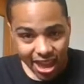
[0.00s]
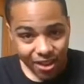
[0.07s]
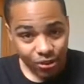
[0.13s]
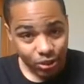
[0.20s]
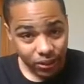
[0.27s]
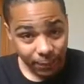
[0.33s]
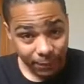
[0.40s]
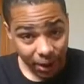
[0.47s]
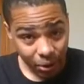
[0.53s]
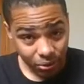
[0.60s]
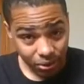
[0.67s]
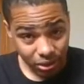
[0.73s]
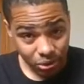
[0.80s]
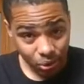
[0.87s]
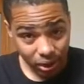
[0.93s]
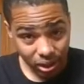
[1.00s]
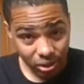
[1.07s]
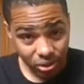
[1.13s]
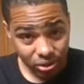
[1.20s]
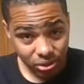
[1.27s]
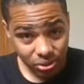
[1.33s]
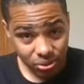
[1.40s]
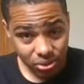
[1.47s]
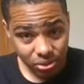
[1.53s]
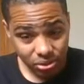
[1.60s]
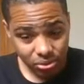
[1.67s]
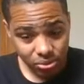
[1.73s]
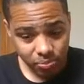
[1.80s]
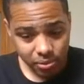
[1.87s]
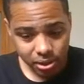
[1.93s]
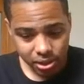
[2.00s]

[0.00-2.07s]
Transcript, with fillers: Oops, I found the trailer on YouTube.